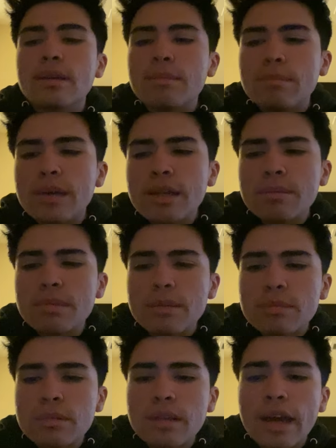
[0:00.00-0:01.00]
Many
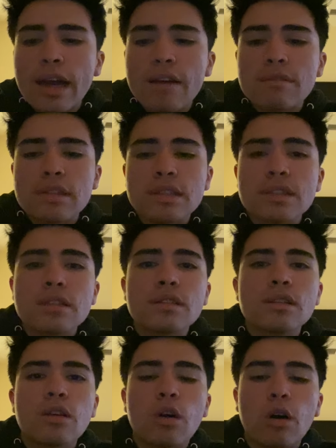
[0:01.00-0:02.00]
people that have this
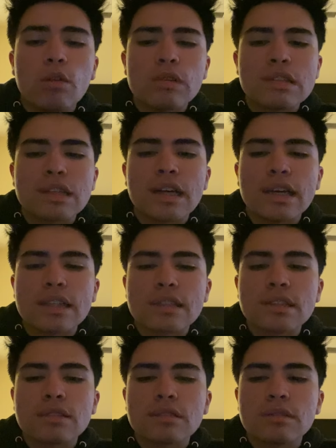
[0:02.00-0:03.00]
always ask,
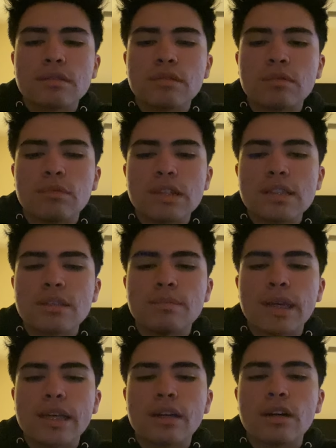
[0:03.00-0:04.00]
what's the
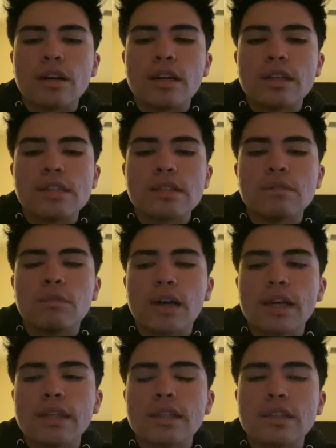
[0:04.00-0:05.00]
main cause and
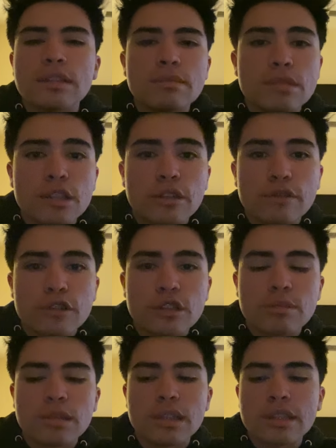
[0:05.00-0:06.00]
why it comes in the
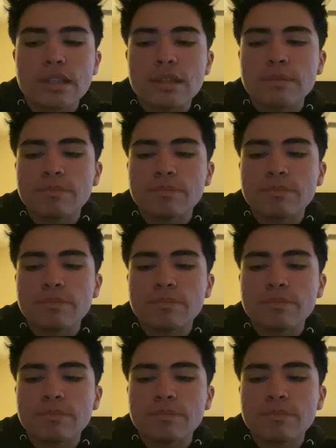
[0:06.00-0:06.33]
first place?